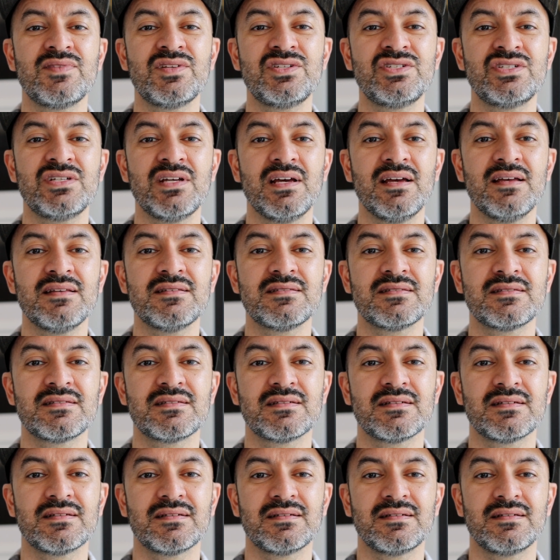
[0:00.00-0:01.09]
of the
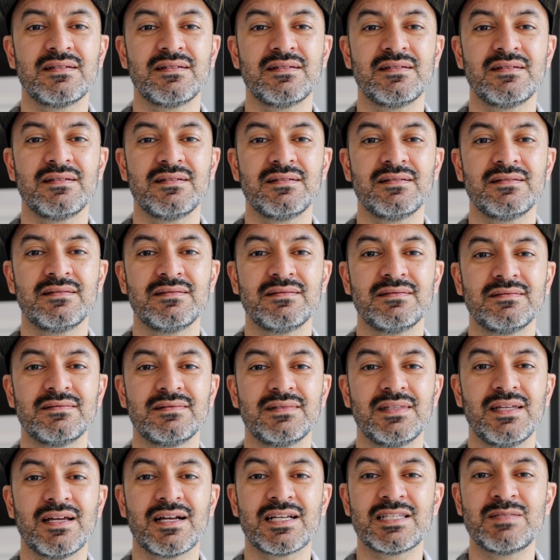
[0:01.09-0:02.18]
chest,
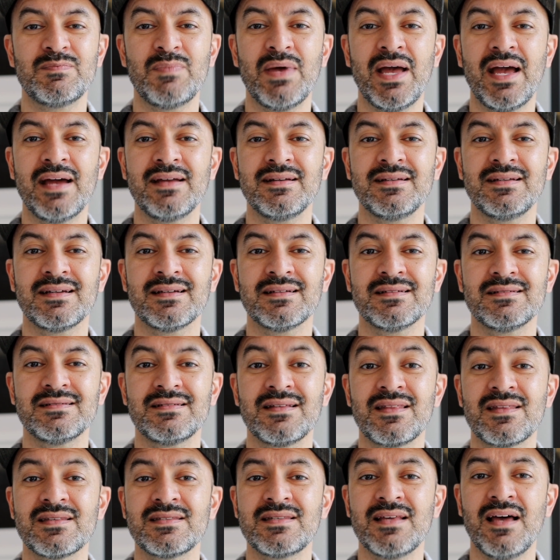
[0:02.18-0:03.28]
expanding
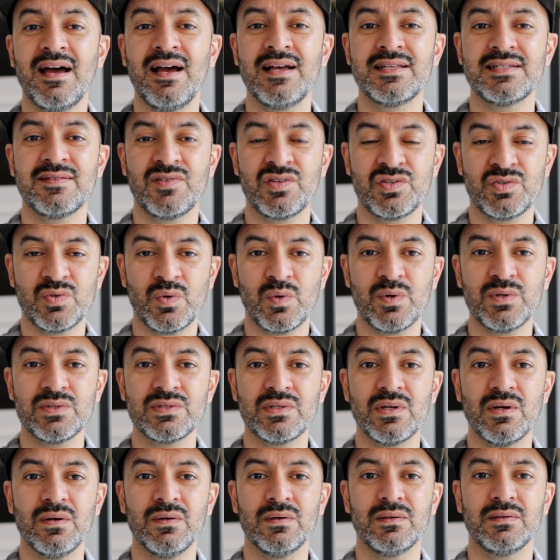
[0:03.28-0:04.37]
to the size of the
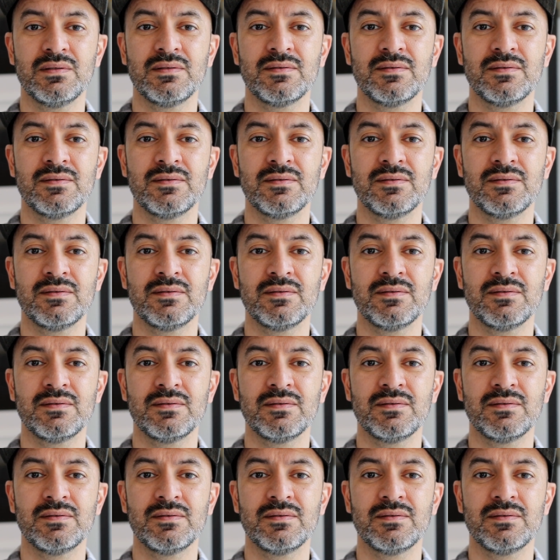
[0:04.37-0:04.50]
torso,